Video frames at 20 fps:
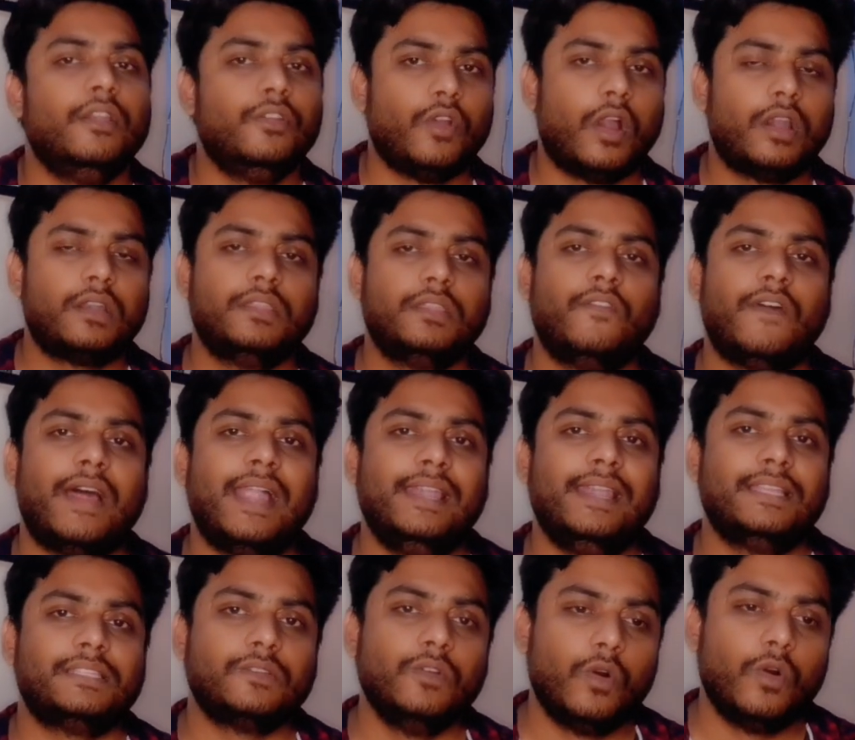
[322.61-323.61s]
not the
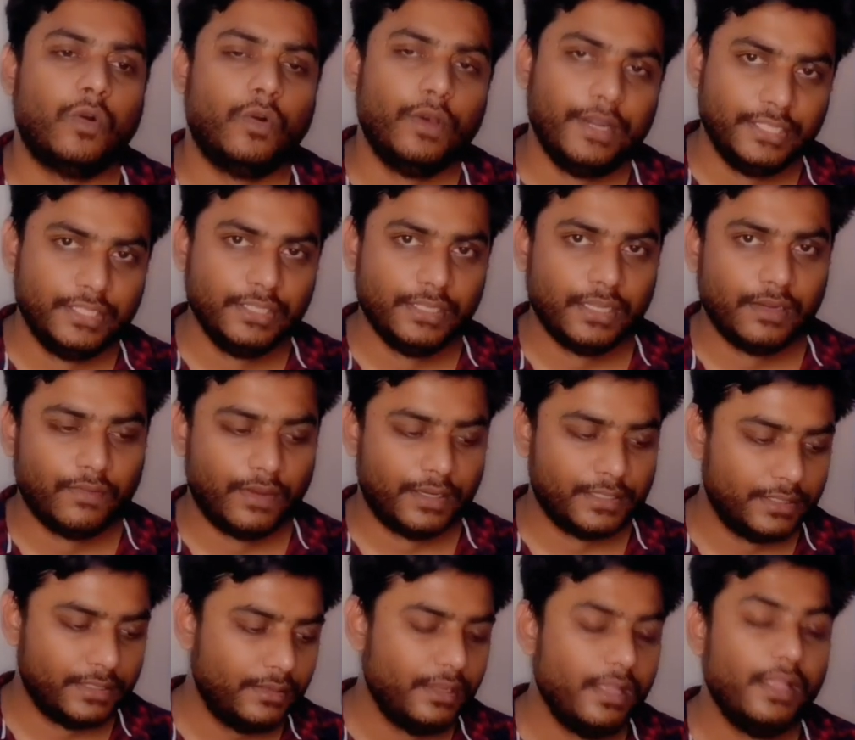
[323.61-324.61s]
Wireless Go original
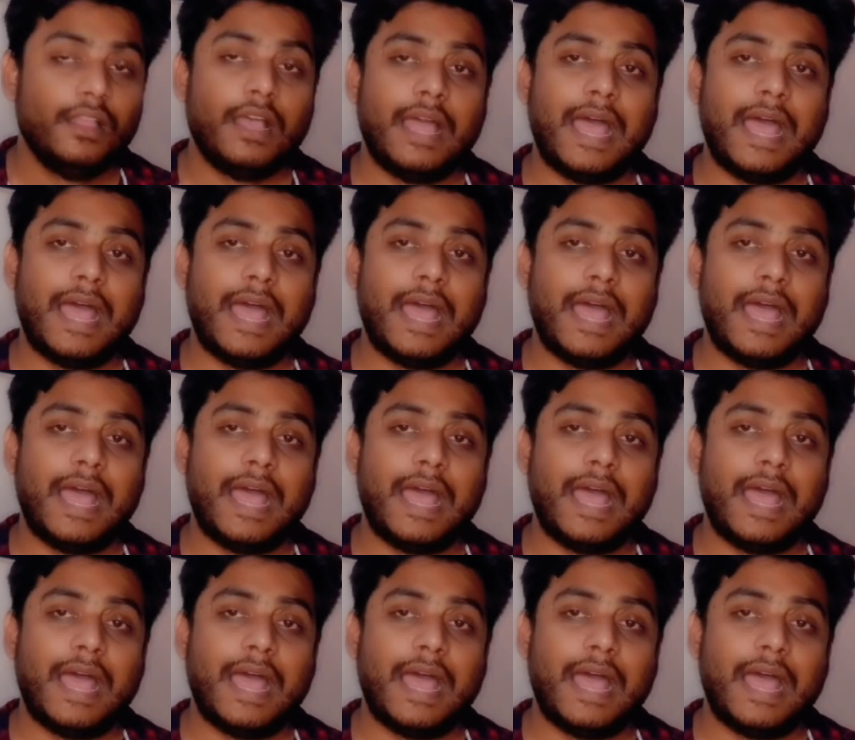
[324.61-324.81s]
version.